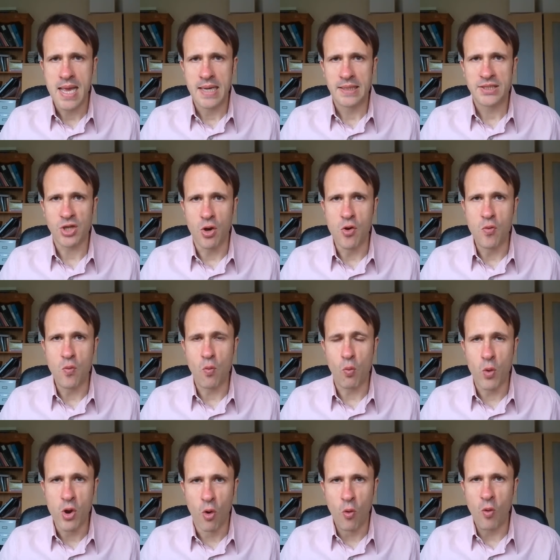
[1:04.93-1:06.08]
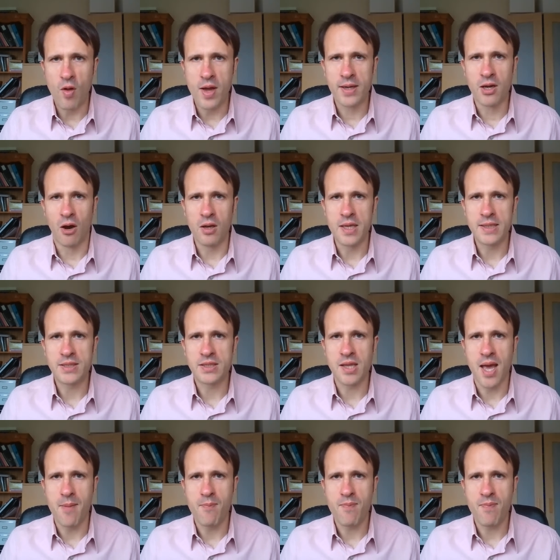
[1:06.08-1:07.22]
So we all acknowledge
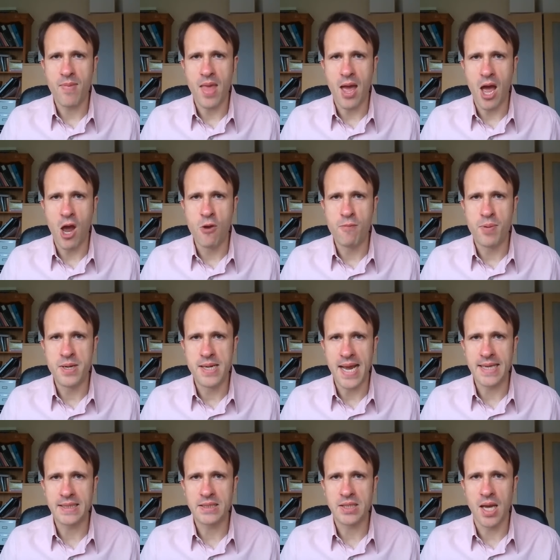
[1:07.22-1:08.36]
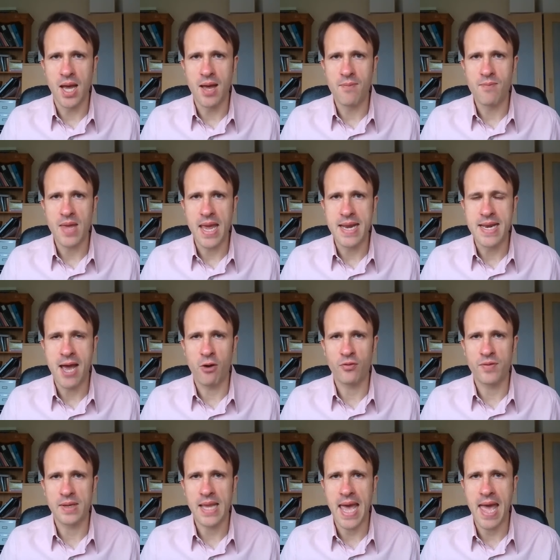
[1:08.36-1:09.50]
that open data in health
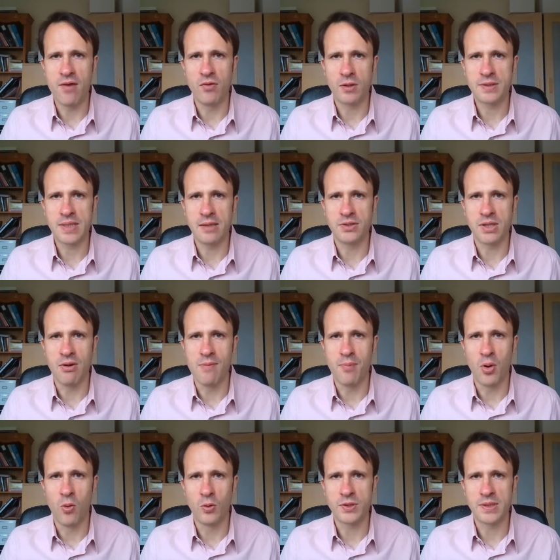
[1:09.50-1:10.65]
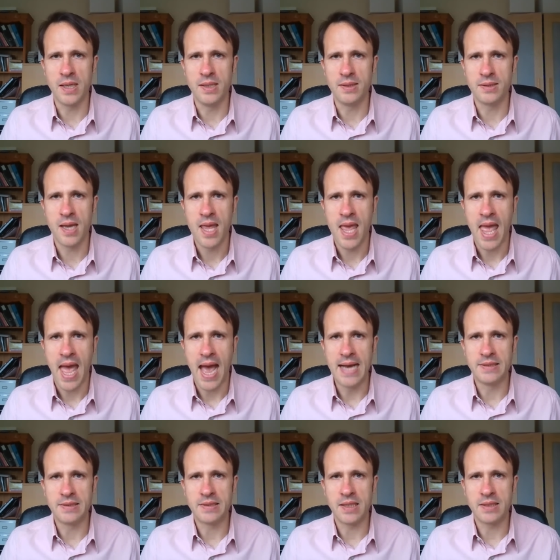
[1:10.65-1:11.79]
and care are so important,
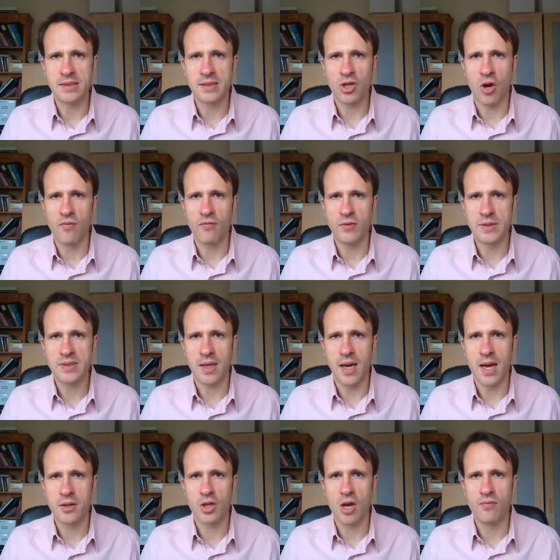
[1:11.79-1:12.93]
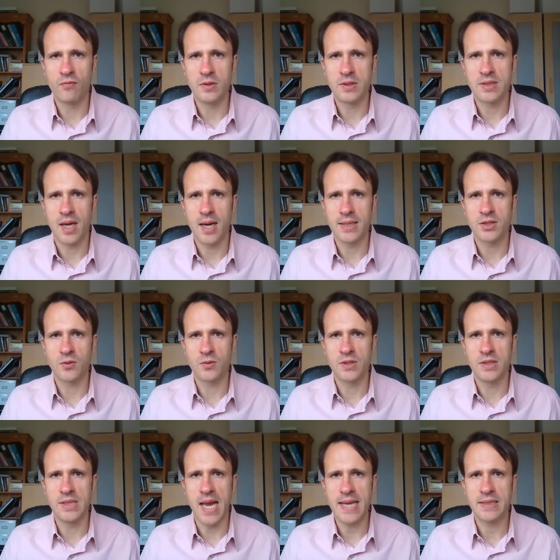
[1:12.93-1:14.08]
as the Unconference title
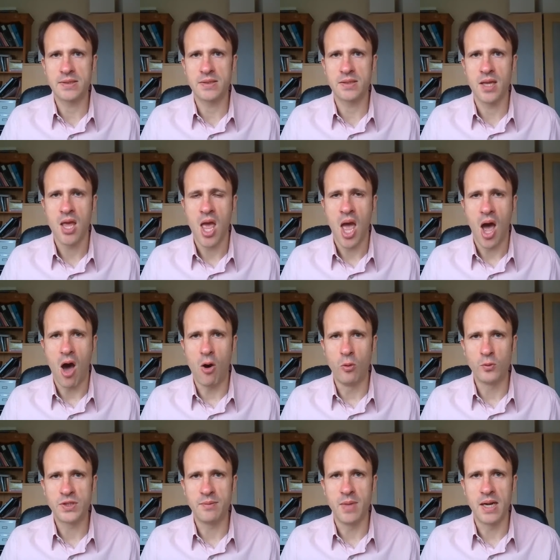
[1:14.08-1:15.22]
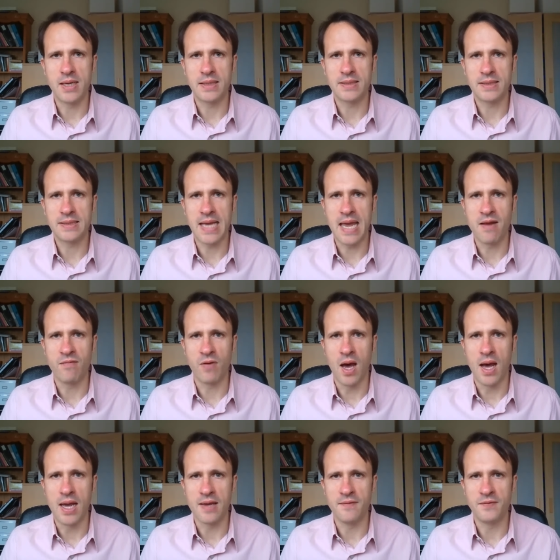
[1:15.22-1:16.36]
suggests, ultimately to save
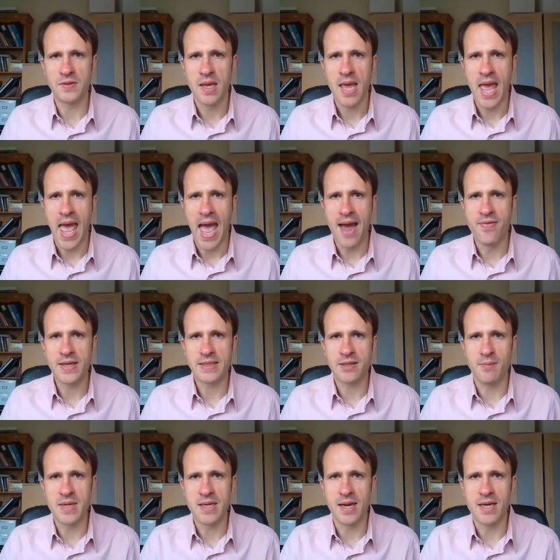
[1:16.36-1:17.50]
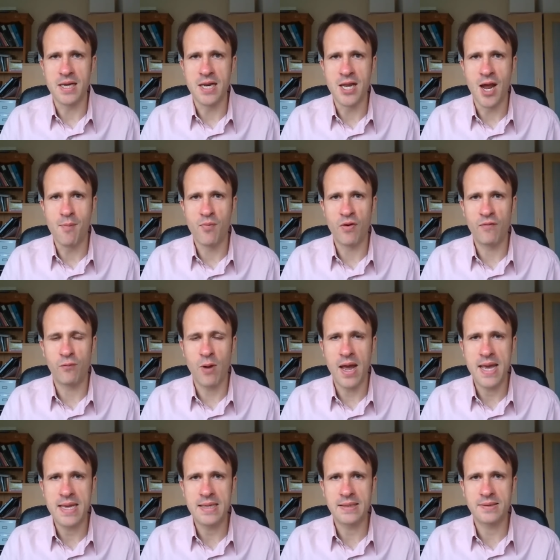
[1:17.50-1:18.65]
lives. And this can be done in a number of
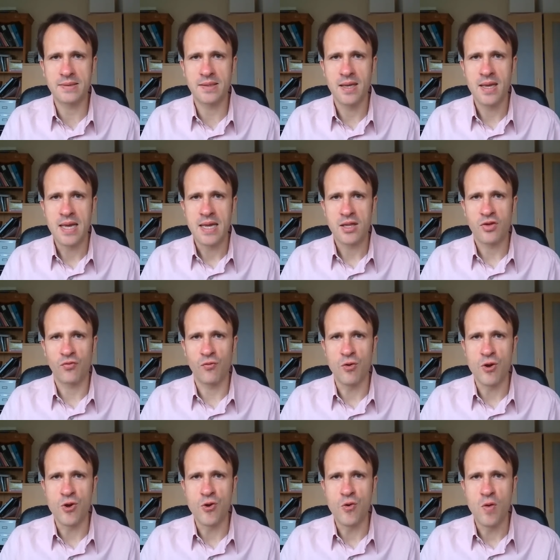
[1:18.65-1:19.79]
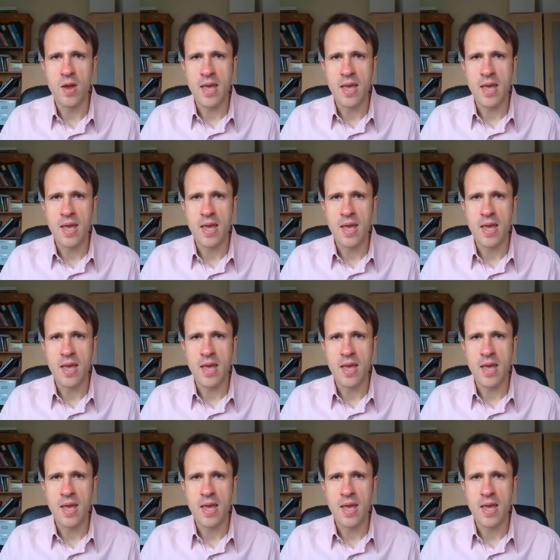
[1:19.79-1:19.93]
ways, through